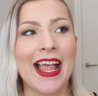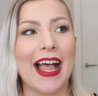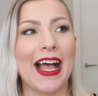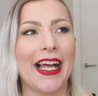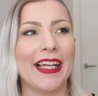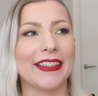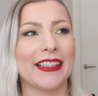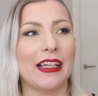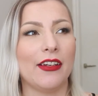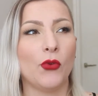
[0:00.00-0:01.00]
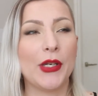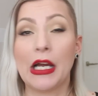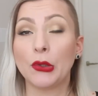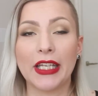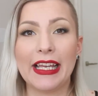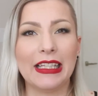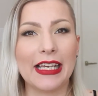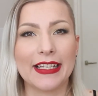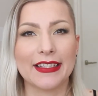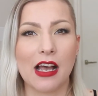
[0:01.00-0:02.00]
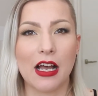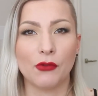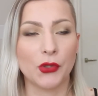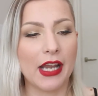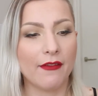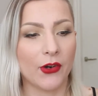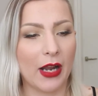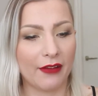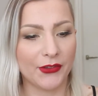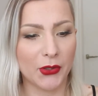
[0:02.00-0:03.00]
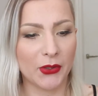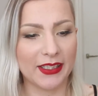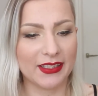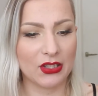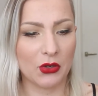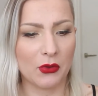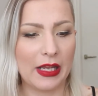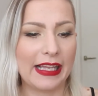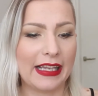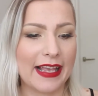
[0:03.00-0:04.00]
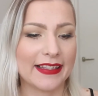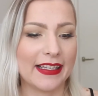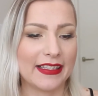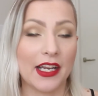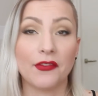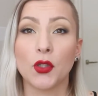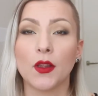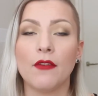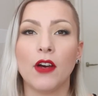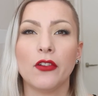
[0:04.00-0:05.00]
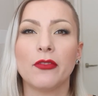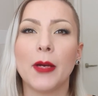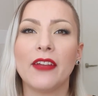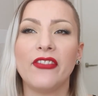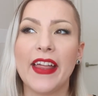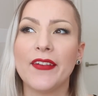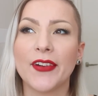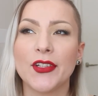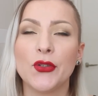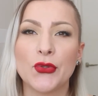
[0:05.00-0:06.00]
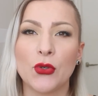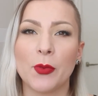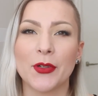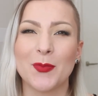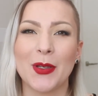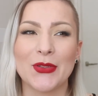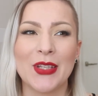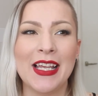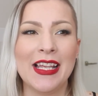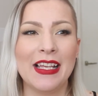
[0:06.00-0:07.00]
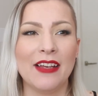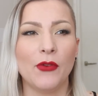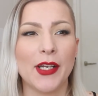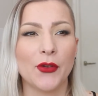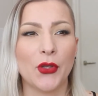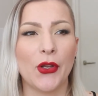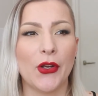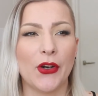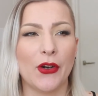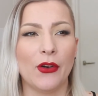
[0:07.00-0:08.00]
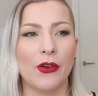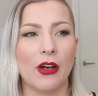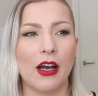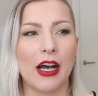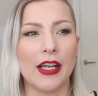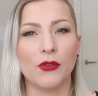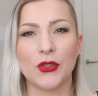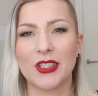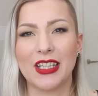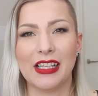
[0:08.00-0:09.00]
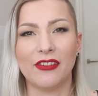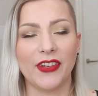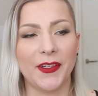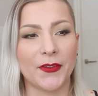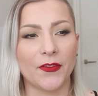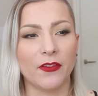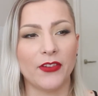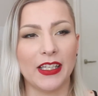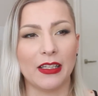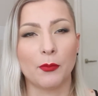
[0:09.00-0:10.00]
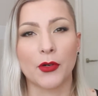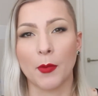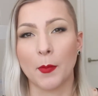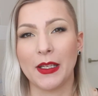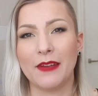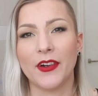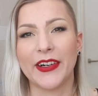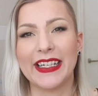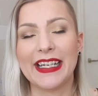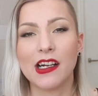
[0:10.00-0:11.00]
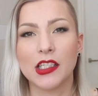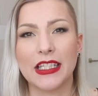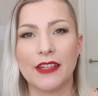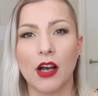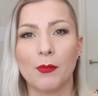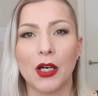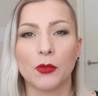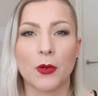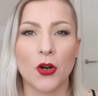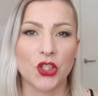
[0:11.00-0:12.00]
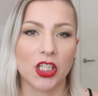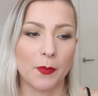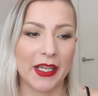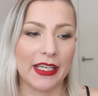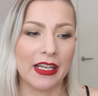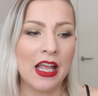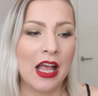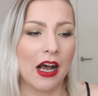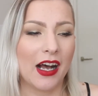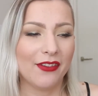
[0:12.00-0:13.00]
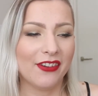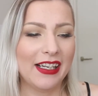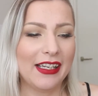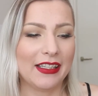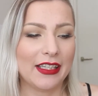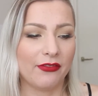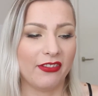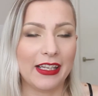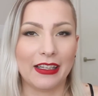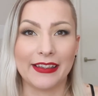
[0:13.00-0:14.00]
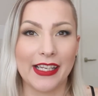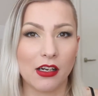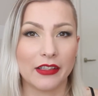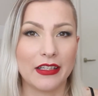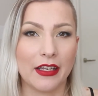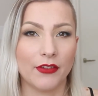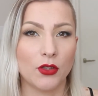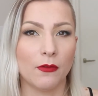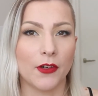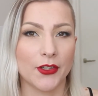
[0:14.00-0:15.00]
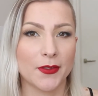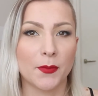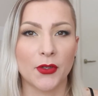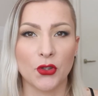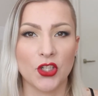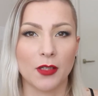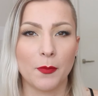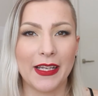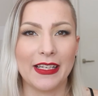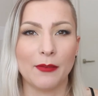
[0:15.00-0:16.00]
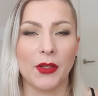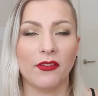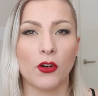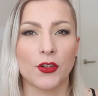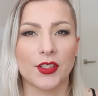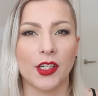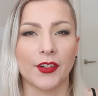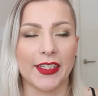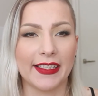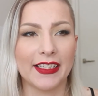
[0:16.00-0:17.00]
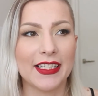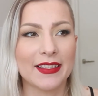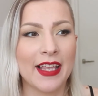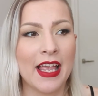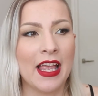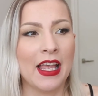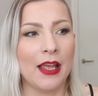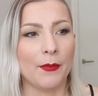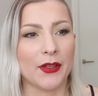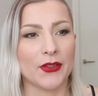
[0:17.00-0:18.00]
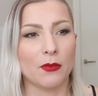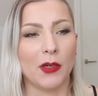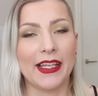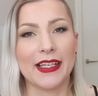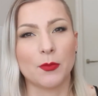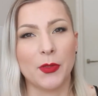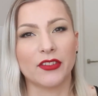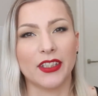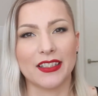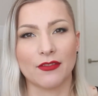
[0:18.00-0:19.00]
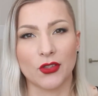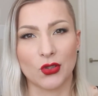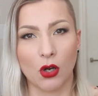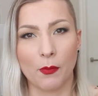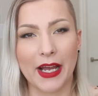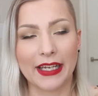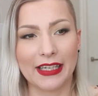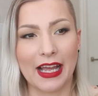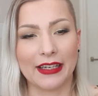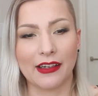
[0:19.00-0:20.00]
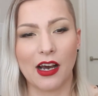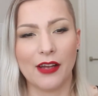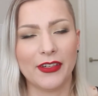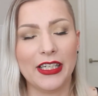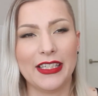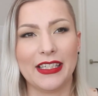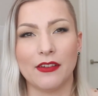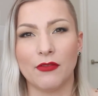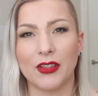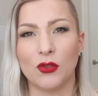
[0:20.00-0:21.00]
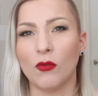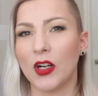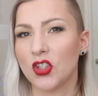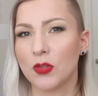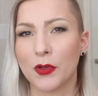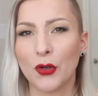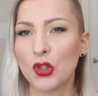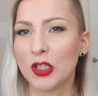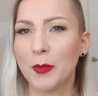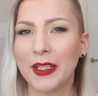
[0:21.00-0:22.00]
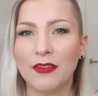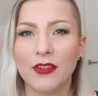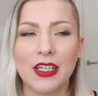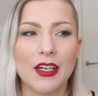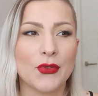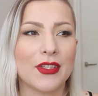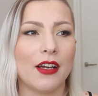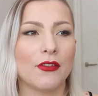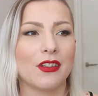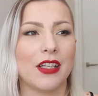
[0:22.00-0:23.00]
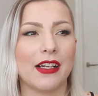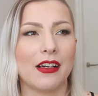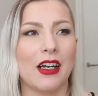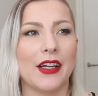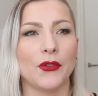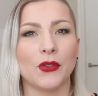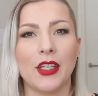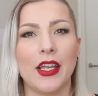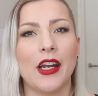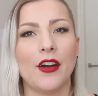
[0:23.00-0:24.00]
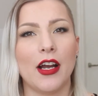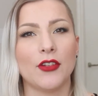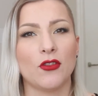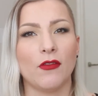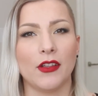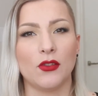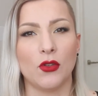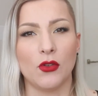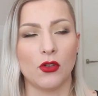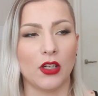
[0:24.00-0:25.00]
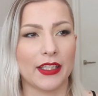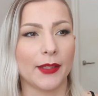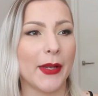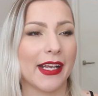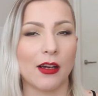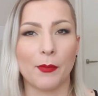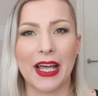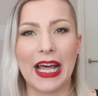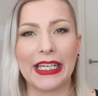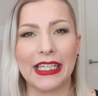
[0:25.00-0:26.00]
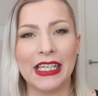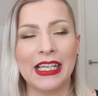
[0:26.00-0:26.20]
and without Elle S I would never have done it. So Elle S is definitely one of my favorite YouTubers, because without her I would still feel probably very negative about project panning. I really did feel negative towards project panning before starting this, because my experience was so bad and I really didn't want to watch project panning videos. I was like, I don't care, I just want to collect makeup, and